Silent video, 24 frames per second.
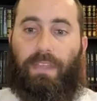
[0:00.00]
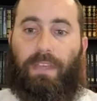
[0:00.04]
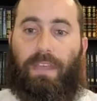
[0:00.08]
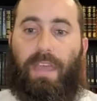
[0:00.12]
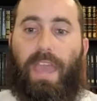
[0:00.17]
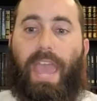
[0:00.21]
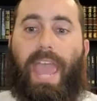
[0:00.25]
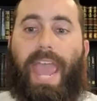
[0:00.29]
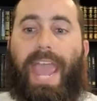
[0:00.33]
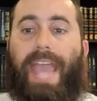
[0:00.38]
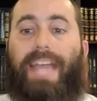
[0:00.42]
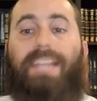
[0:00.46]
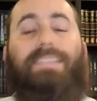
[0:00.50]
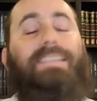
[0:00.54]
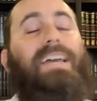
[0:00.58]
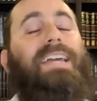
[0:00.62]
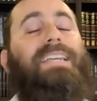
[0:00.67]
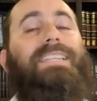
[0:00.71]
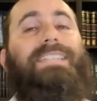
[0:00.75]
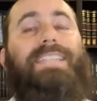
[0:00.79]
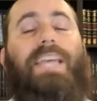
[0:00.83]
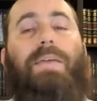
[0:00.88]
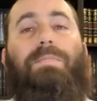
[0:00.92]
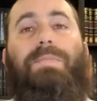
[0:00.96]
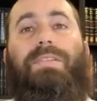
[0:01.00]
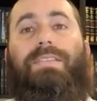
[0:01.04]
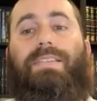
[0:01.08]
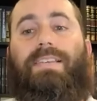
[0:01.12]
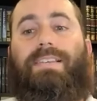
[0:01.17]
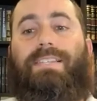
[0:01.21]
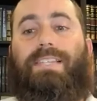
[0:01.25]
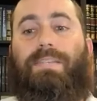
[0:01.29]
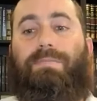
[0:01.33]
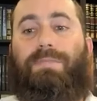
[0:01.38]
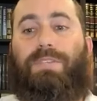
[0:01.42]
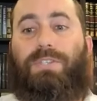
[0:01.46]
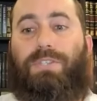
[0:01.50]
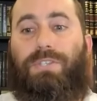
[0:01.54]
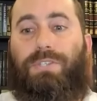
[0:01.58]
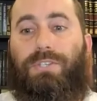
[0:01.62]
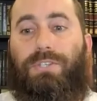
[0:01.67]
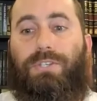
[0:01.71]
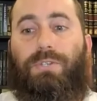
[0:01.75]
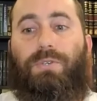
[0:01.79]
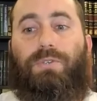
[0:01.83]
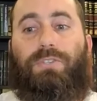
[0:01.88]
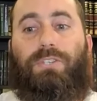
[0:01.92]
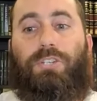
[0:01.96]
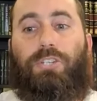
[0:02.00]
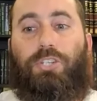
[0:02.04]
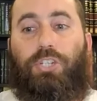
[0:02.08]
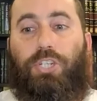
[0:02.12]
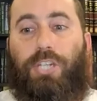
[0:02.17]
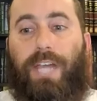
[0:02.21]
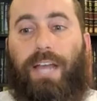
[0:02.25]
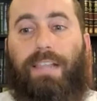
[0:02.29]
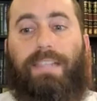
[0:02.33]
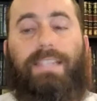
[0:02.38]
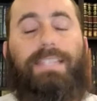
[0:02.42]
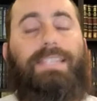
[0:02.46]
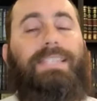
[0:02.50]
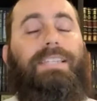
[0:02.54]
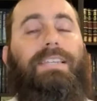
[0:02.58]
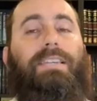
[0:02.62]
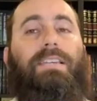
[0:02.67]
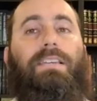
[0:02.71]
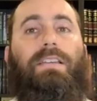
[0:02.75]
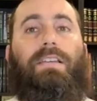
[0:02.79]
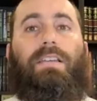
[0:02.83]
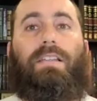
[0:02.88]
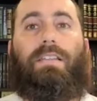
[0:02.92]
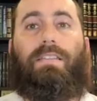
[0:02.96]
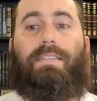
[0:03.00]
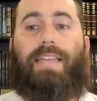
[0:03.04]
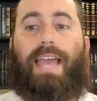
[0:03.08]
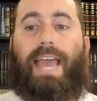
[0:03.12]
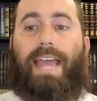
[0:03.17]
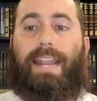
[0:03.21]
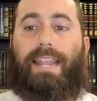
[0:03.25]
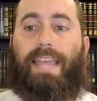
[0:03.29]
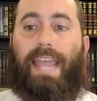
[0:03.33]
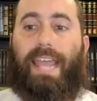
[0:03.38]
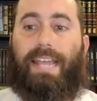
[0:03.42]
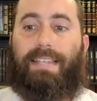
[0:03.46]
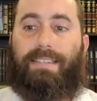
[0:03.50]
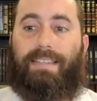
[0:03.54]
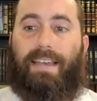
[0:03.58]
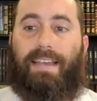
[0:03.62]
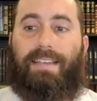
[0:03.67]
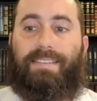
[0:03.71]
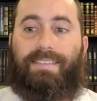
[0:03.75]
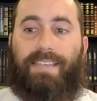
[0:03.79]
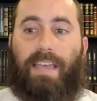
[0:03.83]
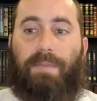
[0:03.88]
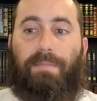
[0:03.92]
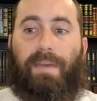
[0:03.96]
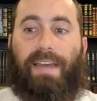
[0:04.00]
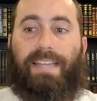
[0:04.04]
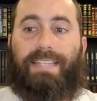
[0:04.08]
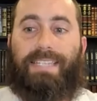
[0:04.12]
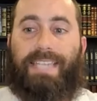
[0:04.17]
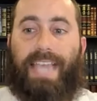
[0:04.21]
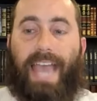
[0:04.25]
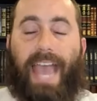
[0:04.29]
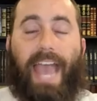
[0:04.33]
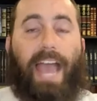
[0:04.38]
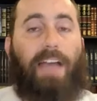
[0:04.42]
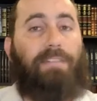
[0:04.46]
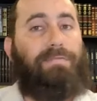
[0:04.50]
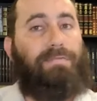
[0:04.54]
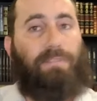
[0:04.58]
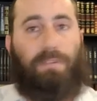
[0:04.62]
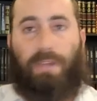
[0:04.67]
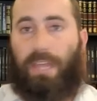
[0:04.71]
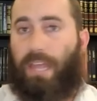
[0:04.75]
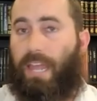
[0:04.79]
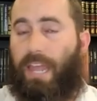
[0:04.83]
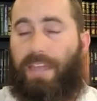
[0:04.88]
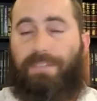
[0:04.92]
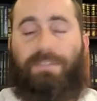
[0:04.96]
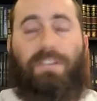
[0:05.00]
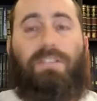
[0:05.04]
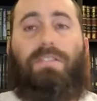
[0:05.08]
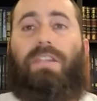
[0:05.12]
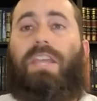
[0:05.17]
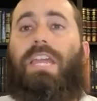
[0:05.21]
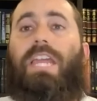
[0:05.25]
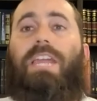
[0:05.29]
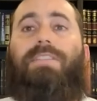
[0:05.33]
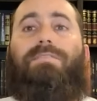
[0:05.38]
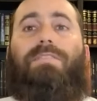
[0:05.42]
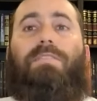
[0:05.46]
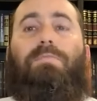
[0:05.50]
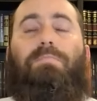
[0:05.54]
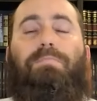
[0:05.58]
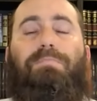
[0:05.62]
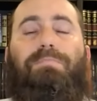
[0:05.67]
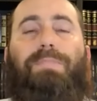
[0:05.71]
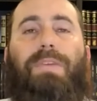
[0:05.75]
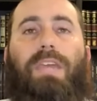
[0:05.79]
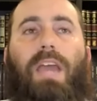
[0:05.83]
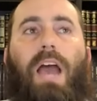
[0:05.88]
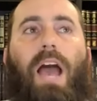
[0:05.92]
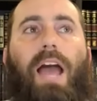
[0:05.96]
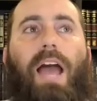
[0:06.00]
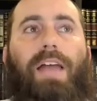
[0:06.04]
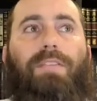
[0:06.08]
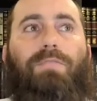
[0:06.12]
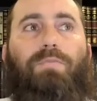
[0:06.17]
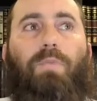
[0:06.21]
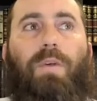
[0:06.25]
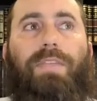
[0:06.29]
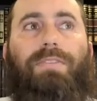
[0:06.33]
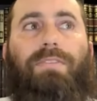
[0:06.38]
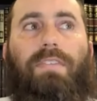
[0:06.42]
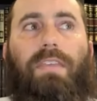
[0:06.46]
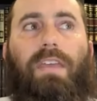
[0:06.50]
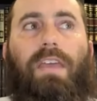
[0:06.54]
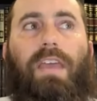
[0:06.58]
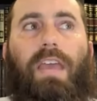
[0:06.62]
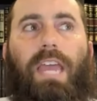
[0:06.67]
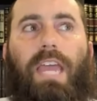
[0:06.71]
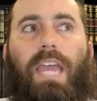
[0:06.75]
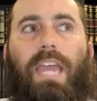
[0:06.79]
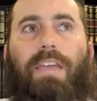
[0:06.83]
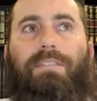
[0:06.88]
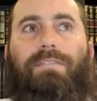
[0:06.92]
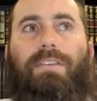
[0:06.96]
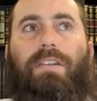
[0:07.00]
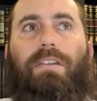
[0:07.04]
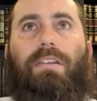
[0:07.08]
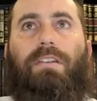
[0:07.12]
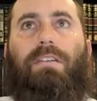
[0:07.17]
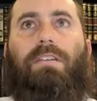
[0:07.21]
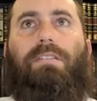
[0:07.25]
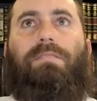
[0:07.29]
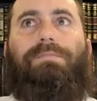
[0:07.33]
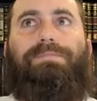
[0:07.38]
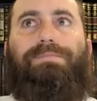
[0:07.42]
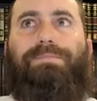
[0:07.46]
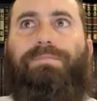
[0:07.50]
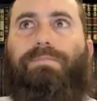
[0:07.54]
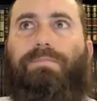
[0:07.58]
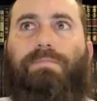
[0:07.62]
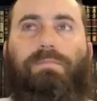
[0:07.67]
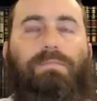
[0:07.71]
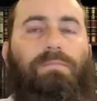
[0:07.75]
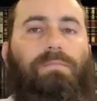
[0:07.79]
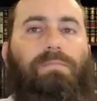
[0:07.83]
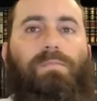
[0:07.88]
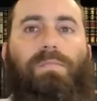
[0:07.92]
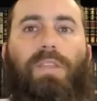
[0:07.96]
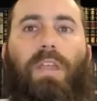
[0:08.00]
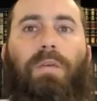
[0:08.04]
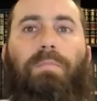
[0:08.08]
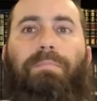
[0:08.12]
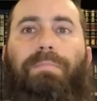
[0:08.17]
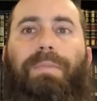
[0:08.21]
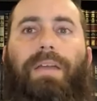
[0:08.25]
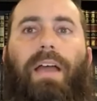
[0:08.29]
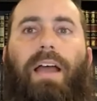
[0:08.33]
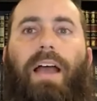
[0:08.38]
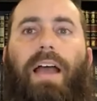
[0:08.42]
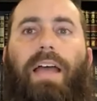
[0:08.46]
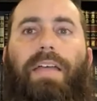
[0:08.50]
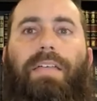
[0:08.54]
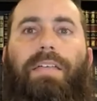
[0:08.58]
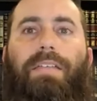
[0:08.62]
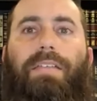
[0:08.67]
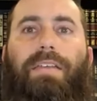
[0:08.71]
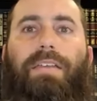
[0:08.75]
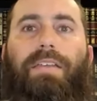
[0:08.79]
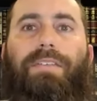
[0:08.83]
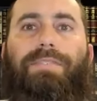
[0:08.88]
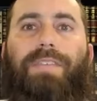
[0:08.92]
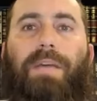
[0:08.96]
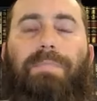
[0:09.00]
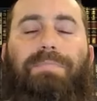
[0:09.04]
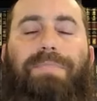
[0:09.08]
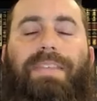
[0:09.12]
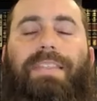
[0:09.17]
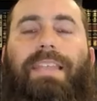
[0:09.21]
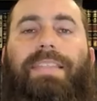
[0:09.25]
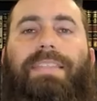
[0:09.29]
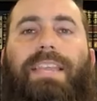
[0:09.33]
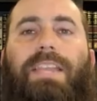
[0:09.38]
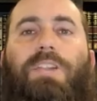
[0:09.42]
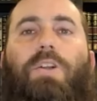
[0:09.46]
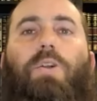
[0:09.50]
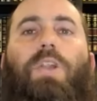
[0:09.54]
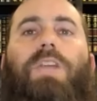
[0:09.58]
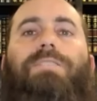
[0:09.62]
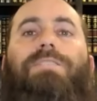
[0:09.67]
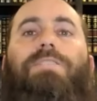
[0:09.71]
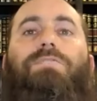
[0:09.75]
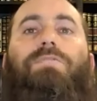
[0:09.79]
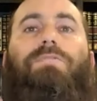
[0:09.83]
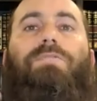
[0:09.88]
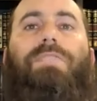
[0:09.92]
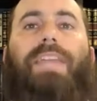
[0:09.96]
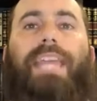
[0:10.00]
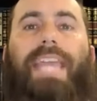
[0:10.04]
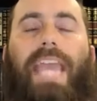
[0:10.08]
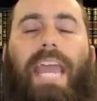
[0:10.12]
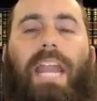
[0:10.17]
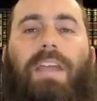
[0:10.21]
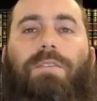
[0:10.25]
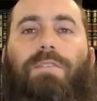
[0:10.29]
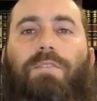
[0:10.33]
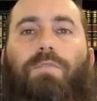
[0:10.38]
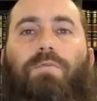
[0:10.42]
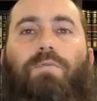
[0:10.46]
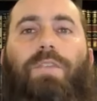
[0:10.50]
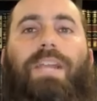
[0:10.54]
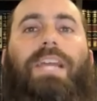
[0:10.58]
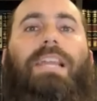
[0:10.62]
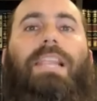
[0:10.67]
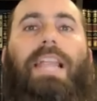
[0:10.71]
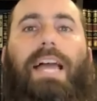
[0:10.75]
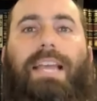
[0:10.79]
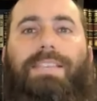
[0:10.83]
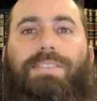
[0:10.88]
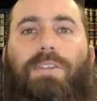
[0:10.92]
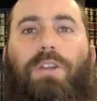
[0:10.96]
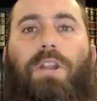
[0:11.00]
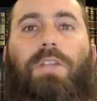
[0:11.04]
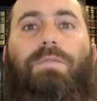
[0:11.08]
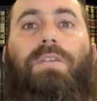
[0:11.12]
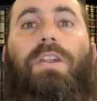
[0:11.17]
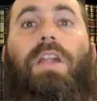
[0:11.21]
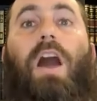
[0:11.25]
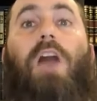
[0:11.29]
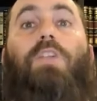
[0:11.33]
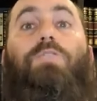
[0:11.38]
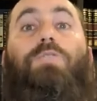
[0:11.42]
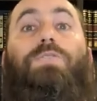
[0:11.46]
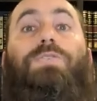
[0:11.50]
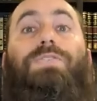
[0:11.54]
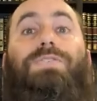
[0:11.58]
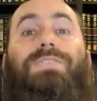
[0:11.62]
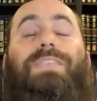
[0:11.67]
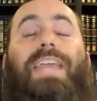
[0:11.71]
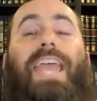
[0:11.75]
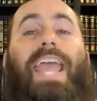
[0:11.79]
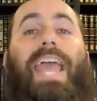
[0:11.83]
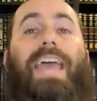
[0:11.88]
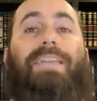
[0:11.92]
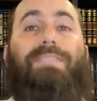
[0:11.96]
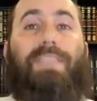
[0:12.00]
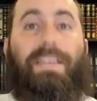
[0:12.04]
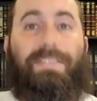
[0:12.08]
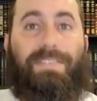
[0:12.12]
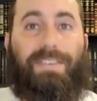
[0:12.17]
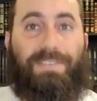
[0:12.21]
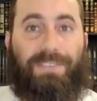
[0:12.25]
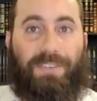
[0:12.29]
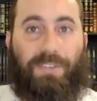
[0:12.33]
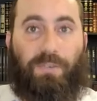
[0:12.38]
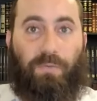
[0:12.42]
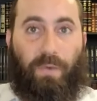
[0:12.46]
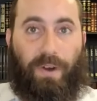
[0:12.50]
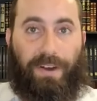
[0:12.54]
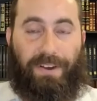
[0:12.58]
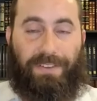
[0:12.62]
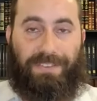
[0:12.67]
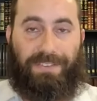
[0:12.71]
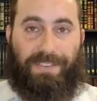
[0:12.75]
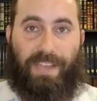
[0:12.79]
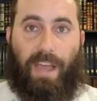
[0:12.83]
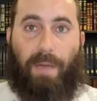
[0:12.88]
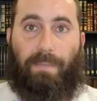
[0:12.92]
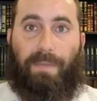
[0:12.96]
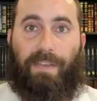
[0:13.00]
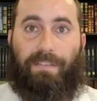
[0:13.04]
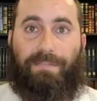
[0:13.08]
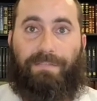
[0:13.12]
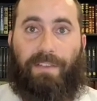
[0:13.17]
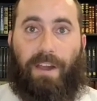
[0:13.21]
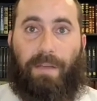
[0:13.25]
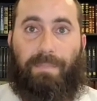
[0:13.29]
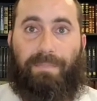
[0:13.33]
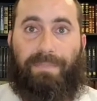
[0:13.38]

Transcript: Anti Semitism is due to jealousy that anti Semites have, even, even beyond what, even uh, something that they don't even, they can't even realize. They don't even understand that this is where it's coming from.